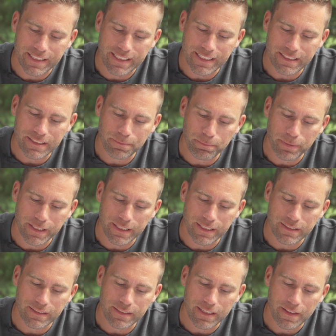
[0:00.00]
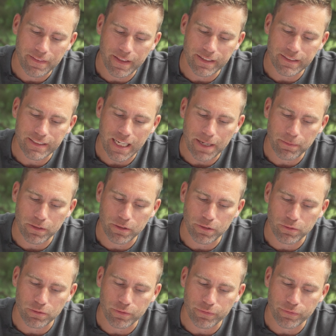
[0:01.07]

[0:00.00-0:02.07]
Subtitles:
this piece that is coming loose